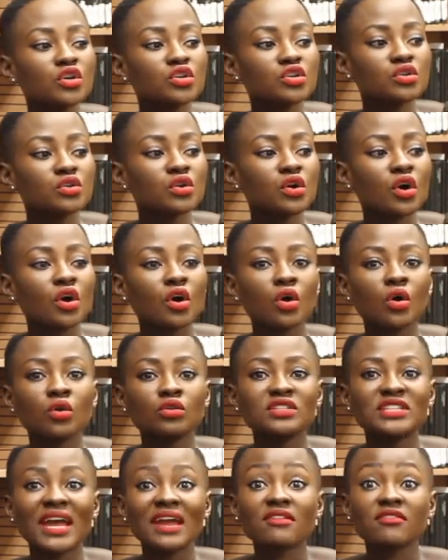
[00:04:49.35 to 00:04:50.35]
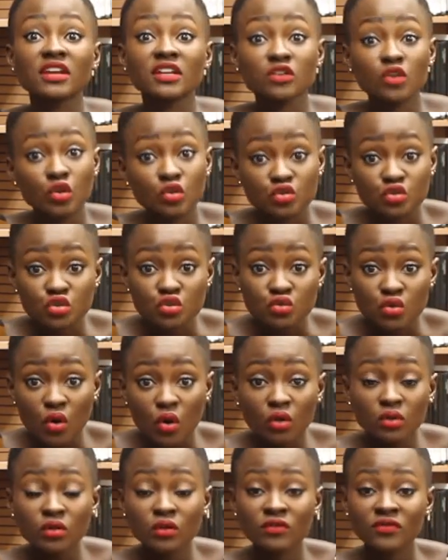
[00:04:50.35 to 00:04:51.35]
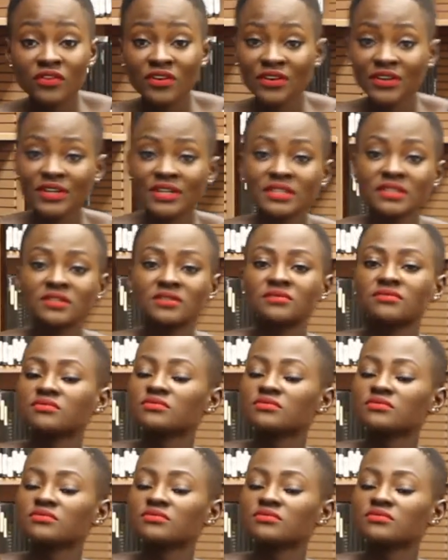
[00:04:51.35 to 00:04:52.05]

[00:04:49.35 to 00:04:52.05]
you know, direct control over it,